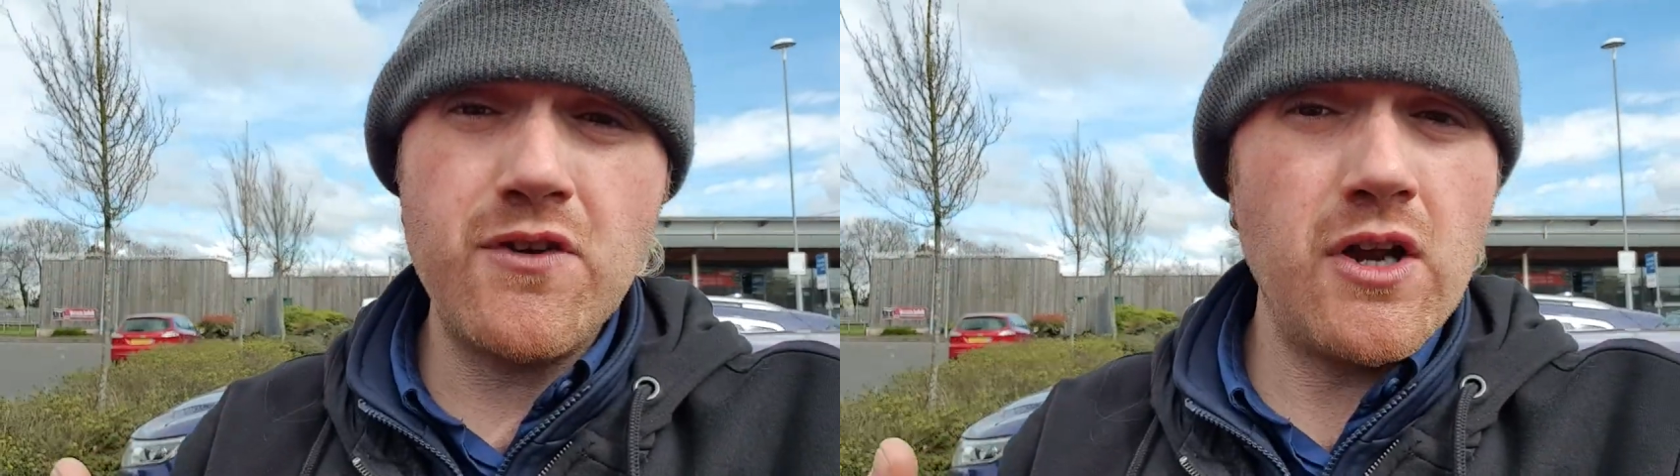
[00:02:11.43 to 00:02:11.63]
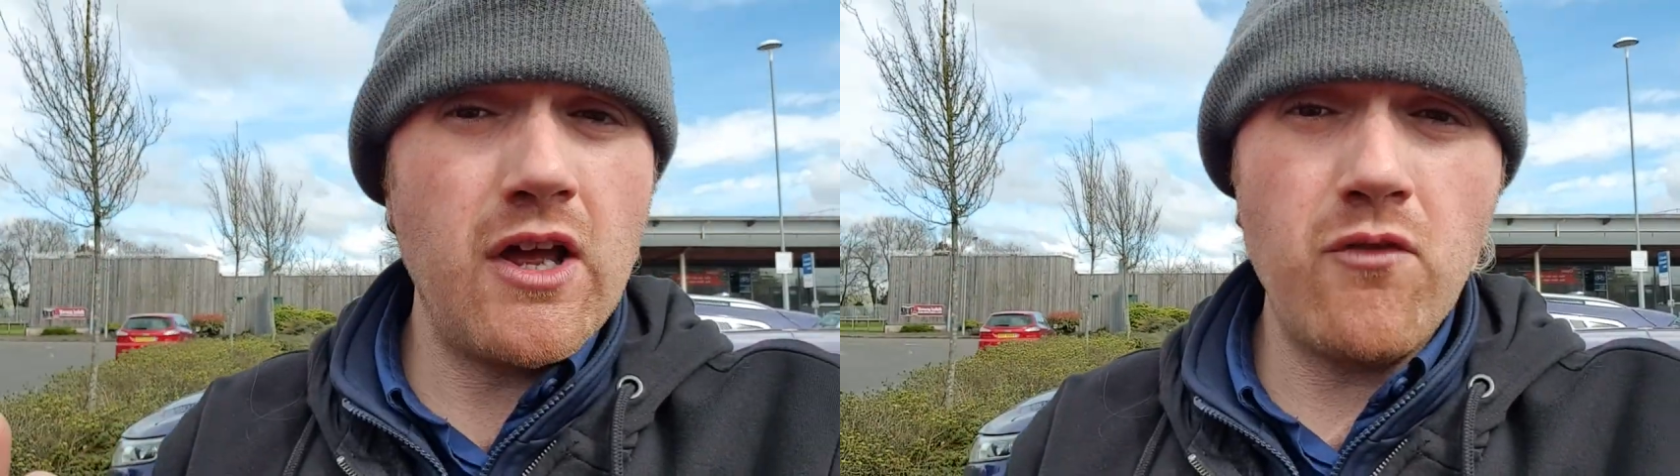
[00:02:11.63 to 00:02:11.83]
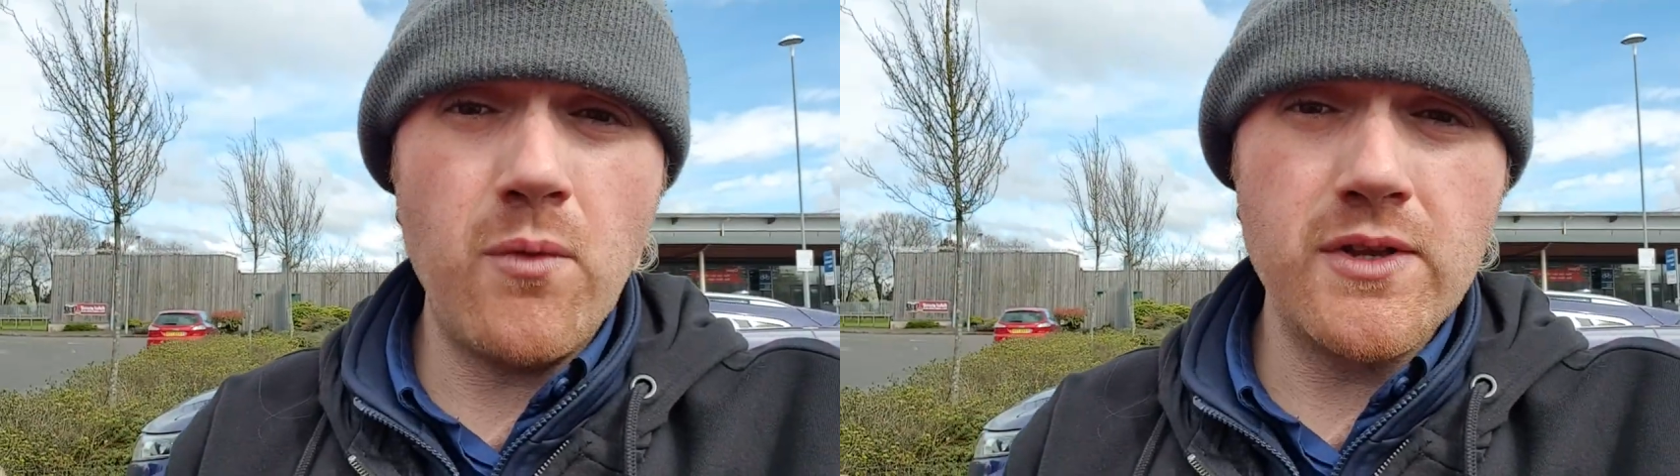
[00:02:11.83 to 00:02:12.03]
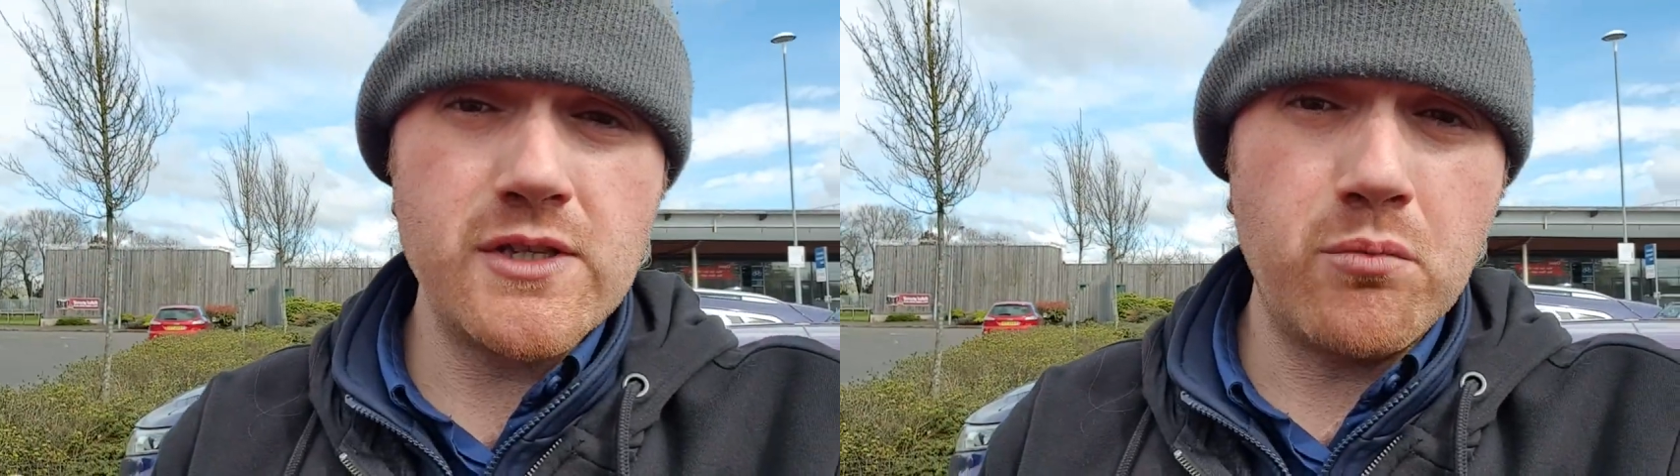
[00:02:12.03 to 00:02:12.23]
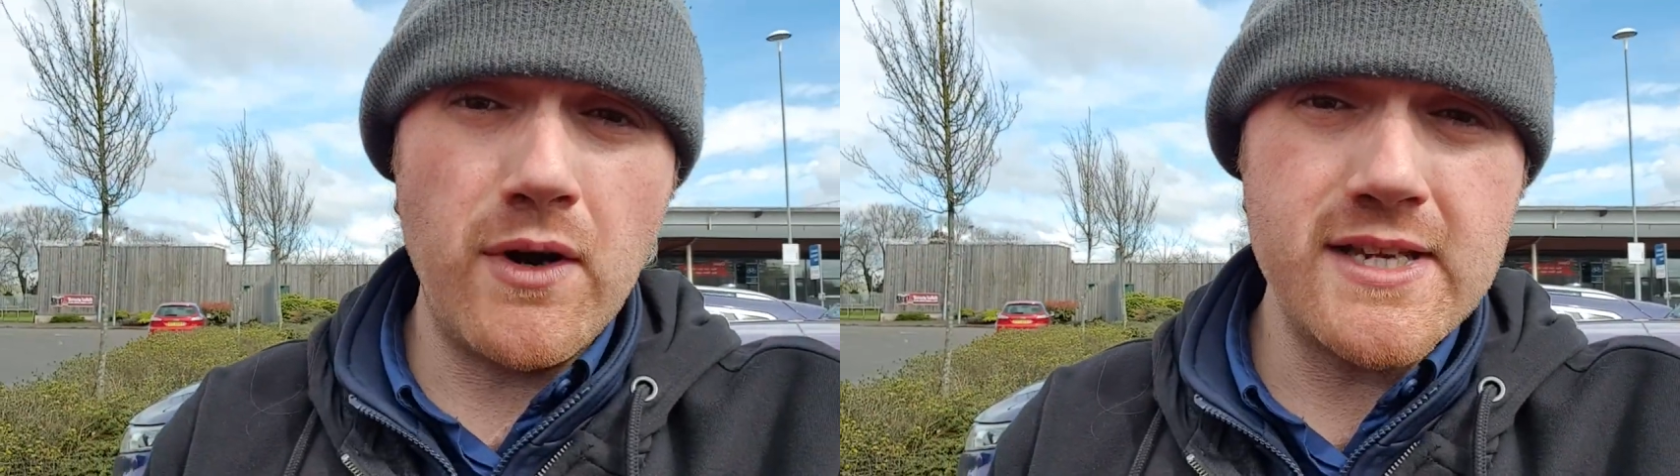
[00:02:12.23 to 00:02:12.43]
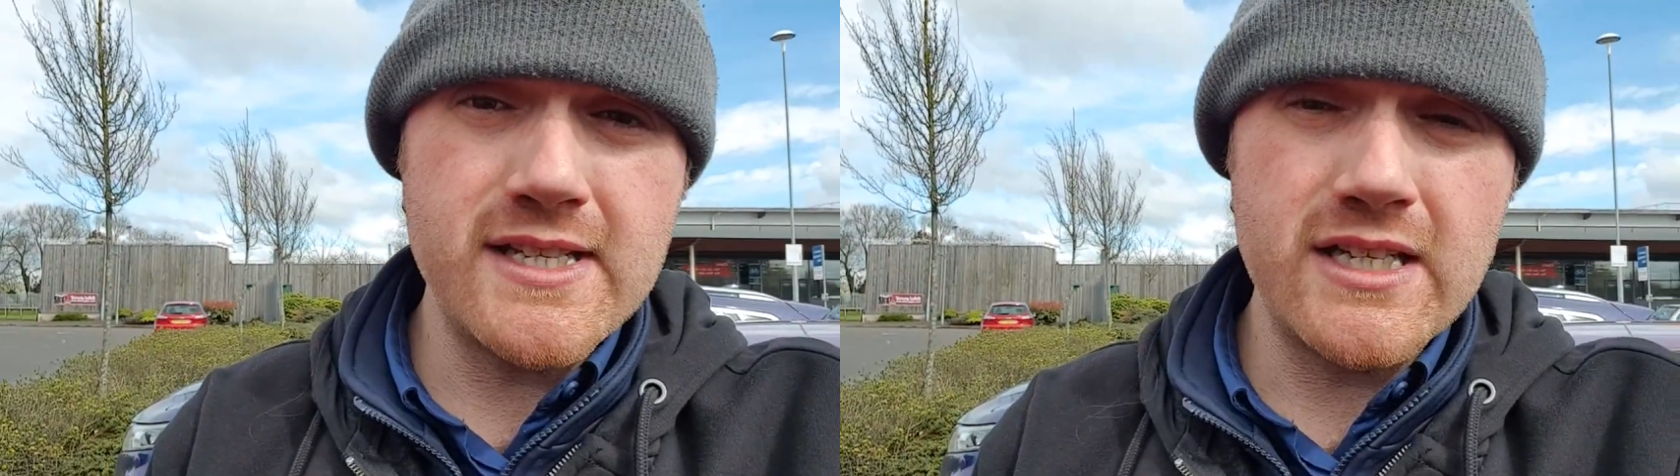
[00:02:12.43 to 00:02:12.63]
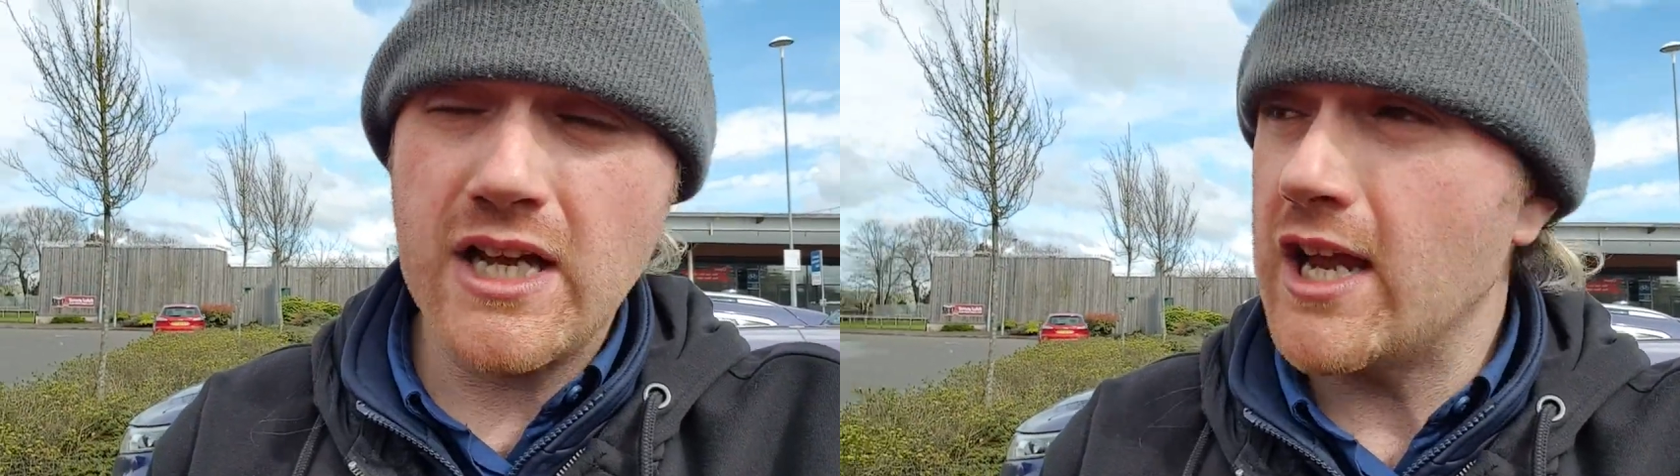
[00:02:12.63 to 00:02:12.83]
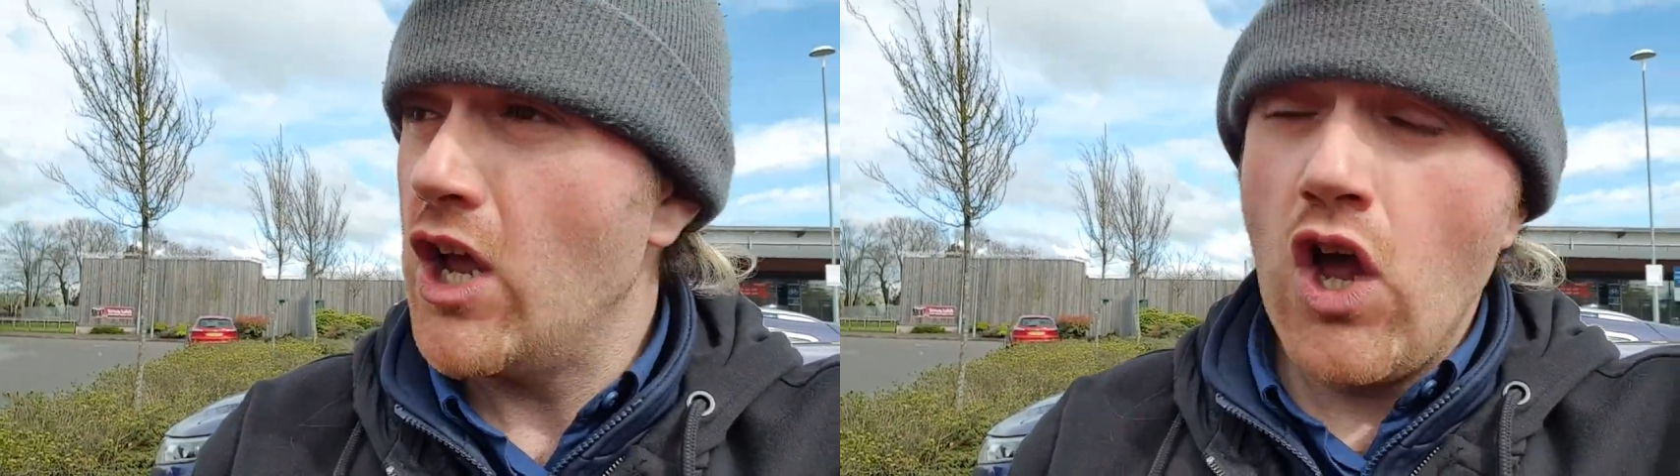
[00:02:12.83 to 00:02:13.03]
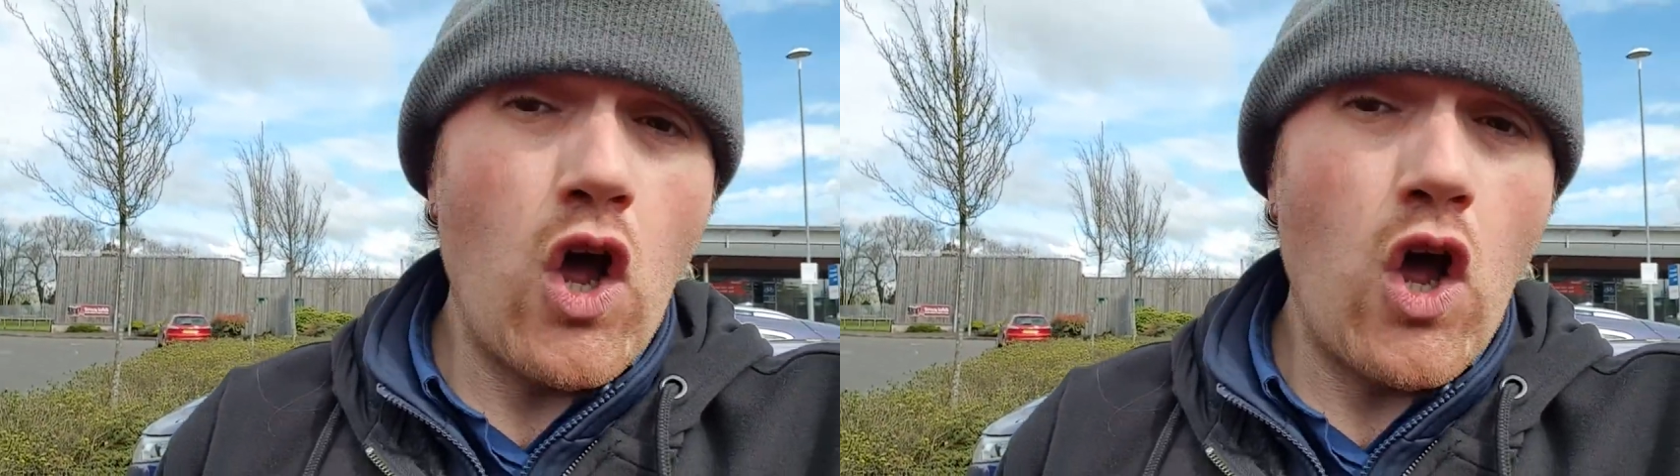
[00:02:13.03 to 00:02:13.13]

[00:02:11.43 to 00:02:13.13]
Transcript: your loved ones a present like